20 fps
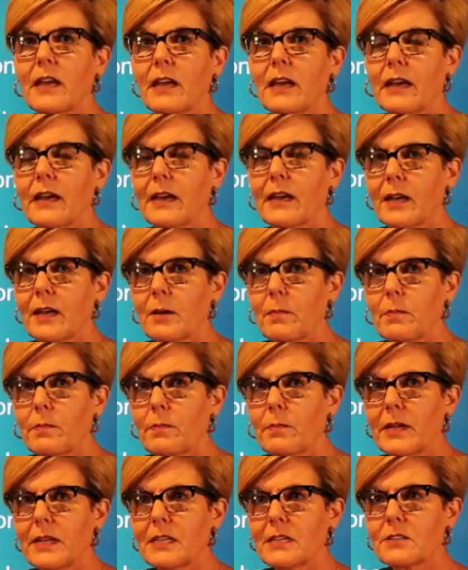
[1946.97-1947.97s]
Um,
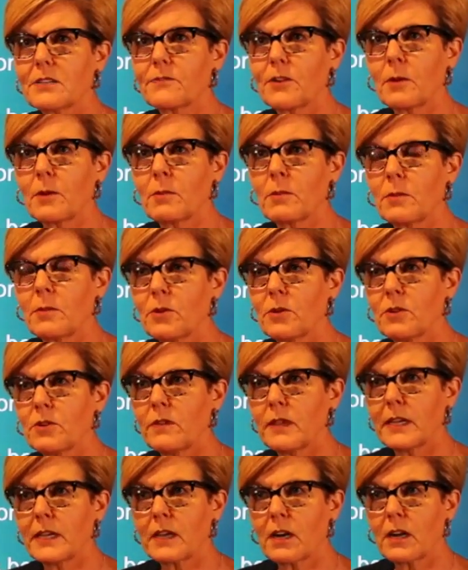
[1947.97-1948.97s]
but it's from a
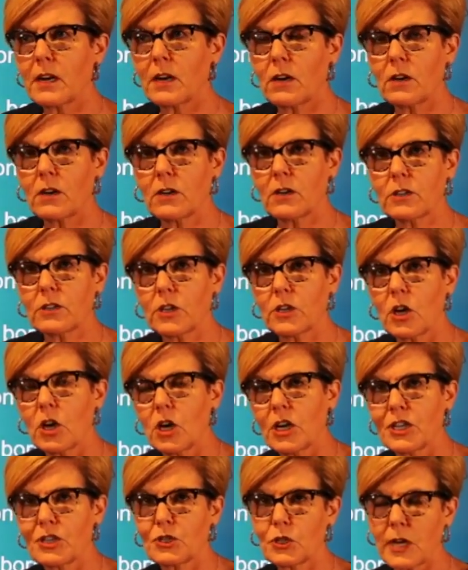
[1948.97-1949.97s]
movie called
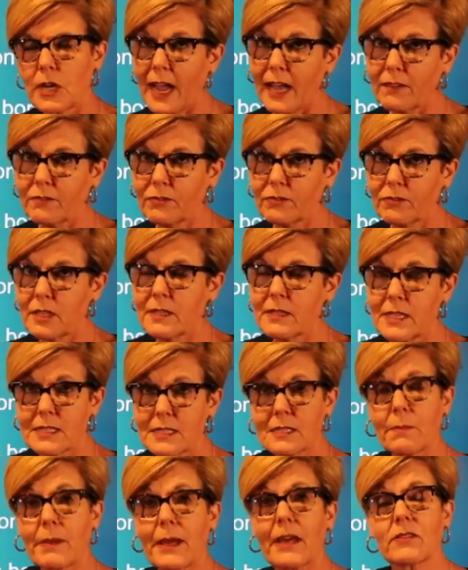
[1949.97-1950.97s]
Hard Traveling
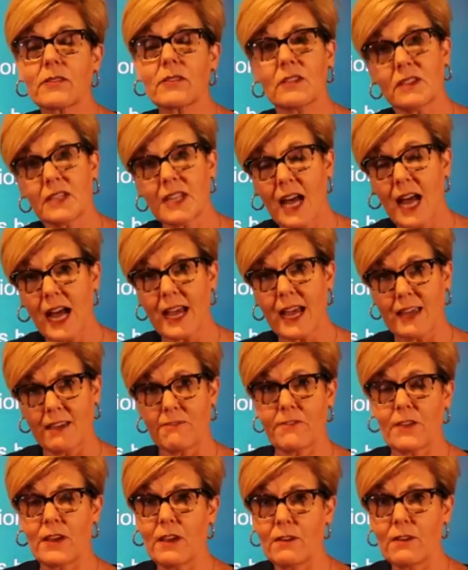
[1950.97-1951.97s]
that's about the
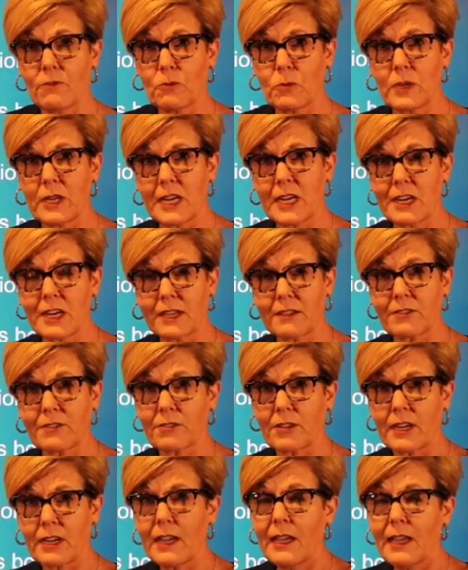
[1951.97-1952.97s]
life of Woody
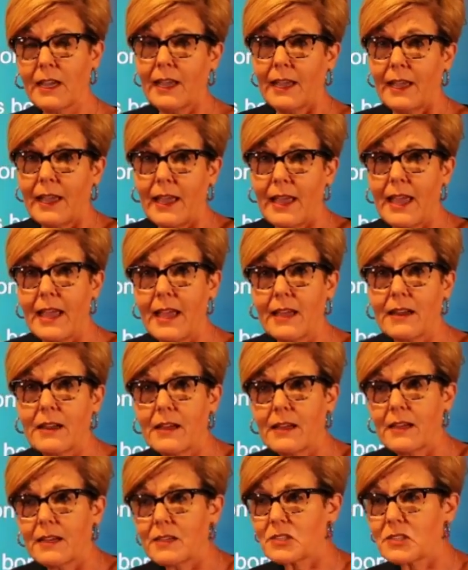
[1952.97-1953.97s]
Guthrie. And
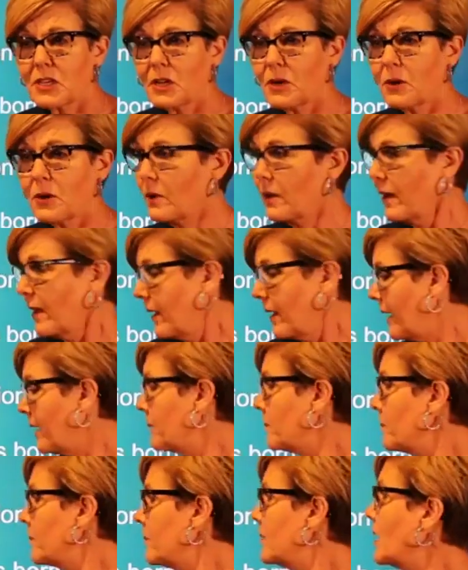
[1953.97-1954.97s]
uh, so
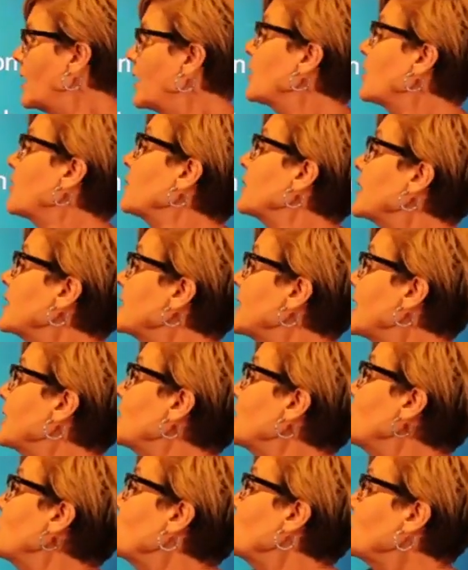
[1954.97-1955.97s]
I'm not only
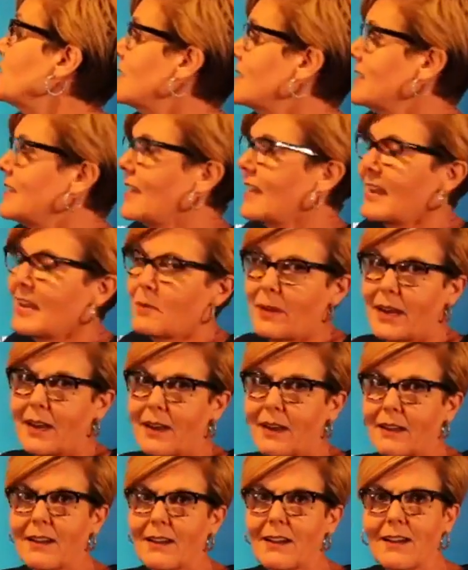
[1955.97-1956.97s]
telling you today
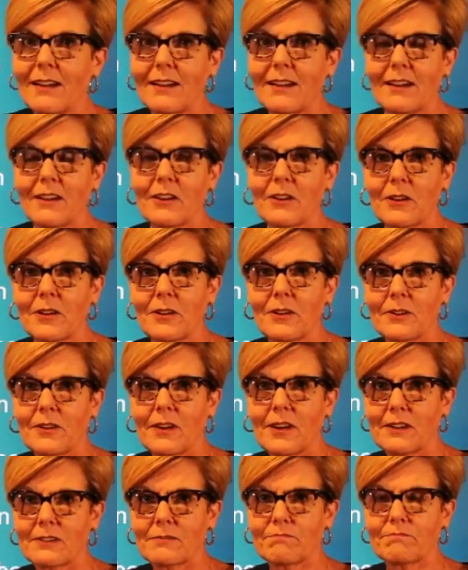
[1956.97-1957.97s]
about our uh,
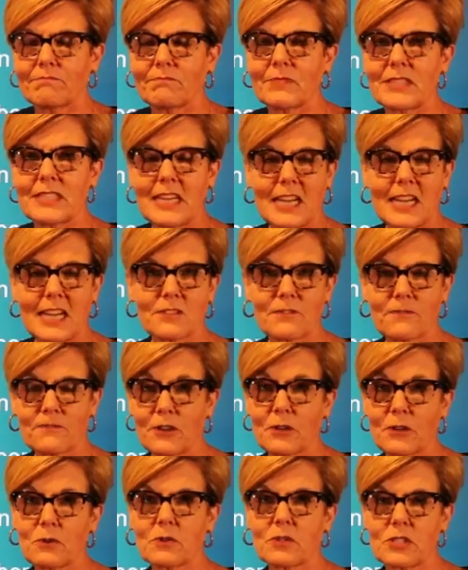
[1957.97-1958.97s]
our state's
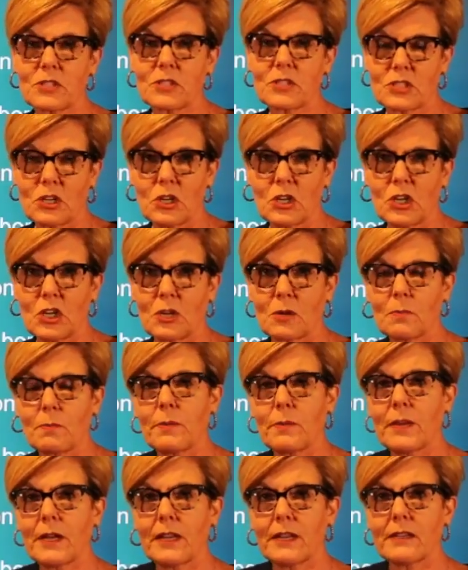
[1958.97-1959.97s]
folk song,
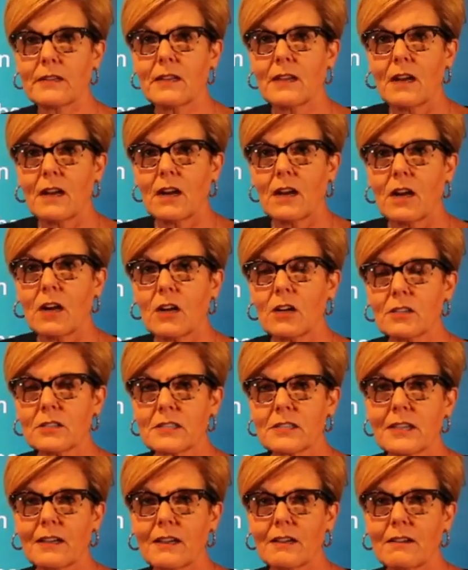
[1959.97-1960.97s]
but
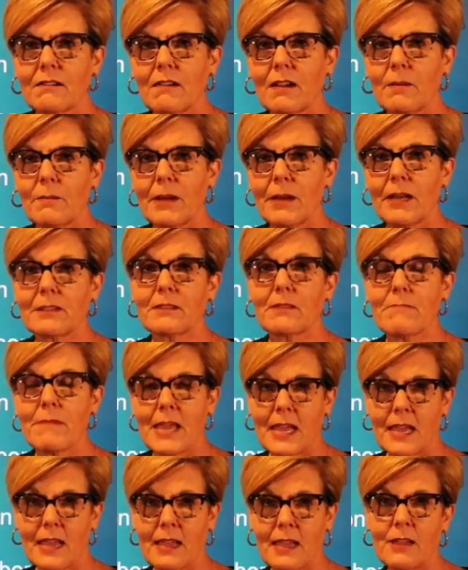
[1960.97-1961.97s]
also about the
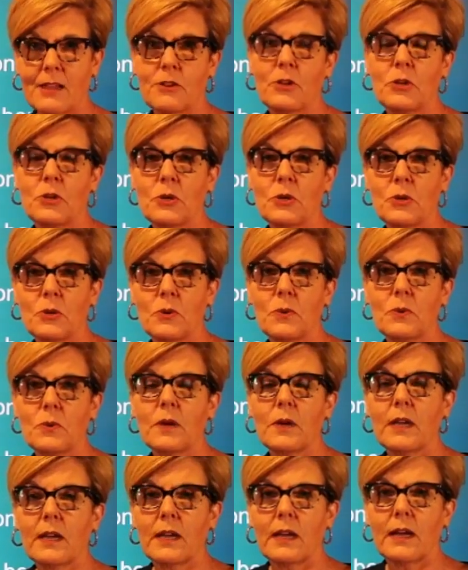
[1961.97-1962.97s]
man who
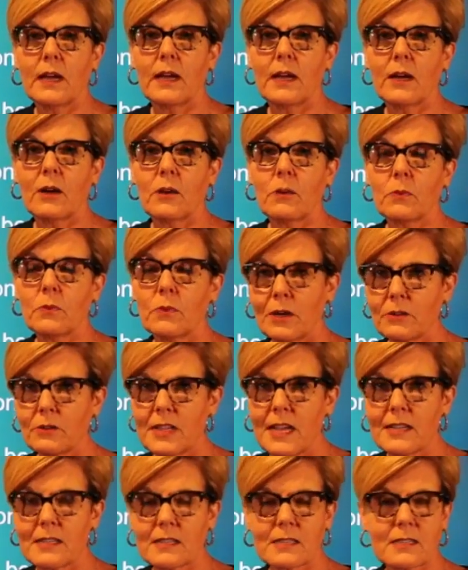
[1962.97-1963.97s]
uh, wrote
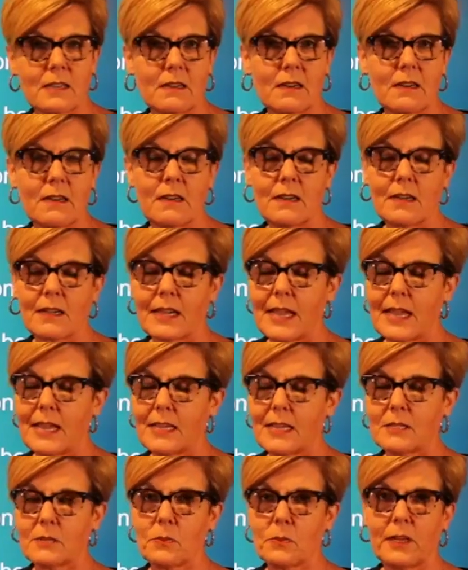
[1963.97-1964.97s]
that song
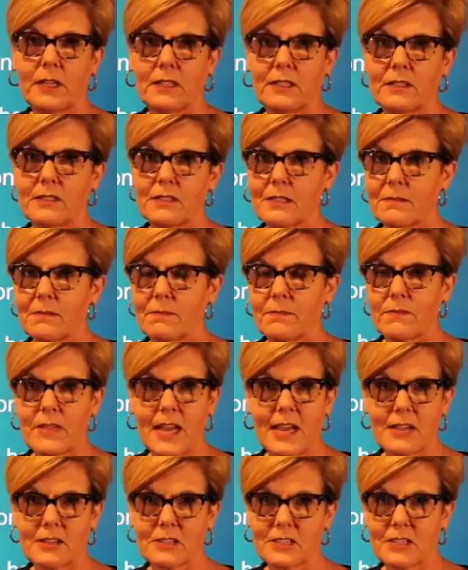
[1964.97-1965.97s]
as well as
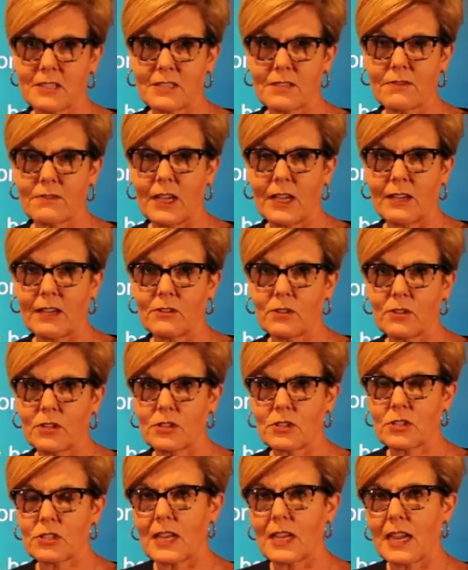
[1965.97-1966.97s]
thousands of
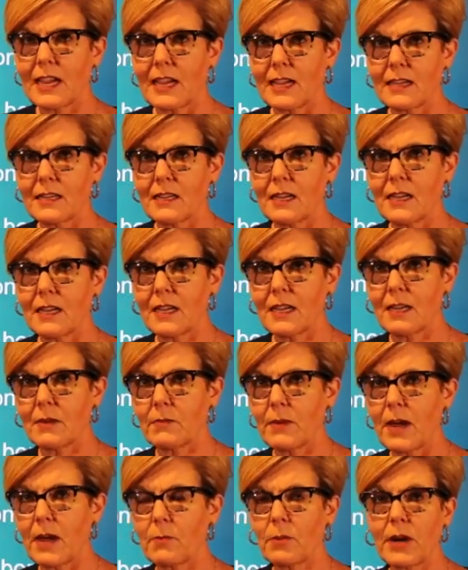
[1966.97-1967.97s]
others, and
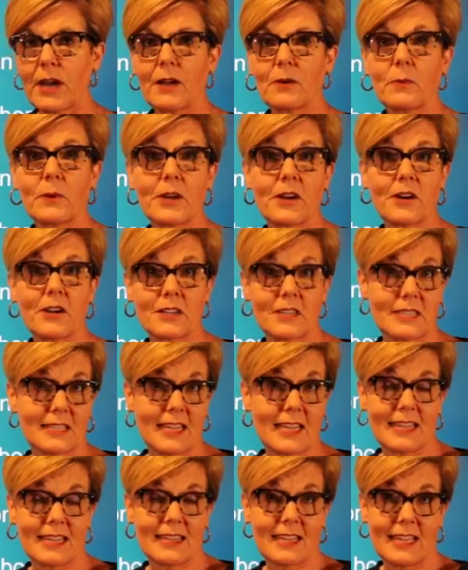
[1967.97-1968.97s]
um, how proud we are to
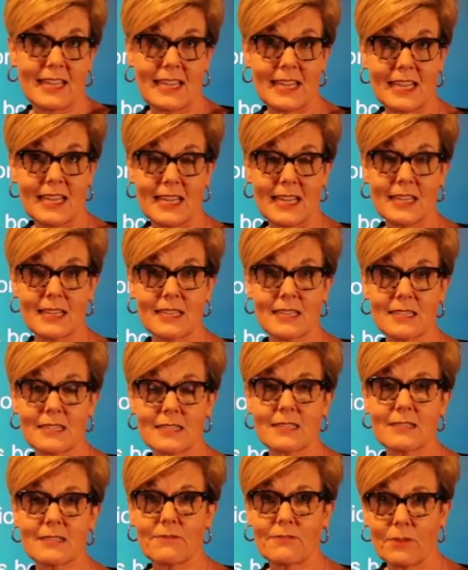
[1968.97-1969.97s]
say that he
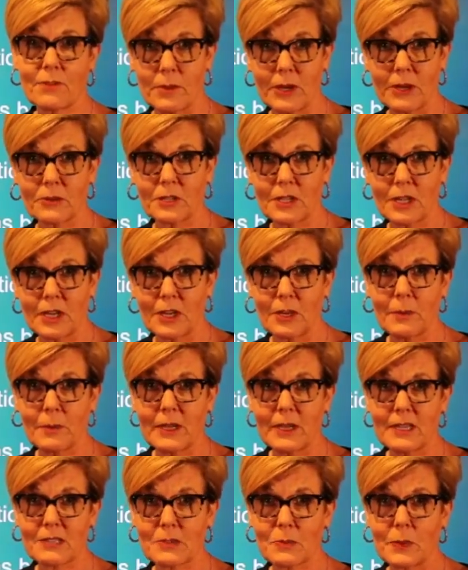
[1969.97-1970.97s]
is from
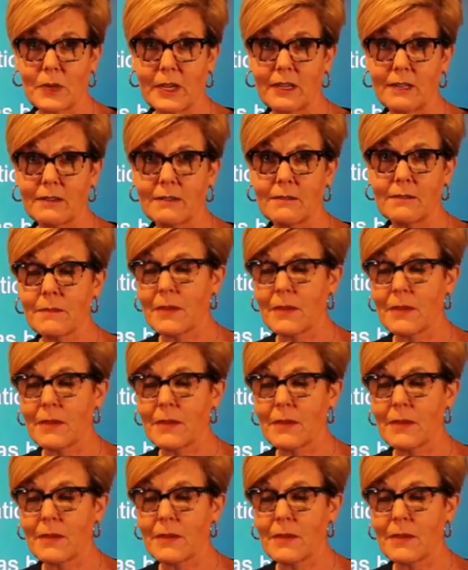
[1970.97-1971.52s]
Oklahoma as well.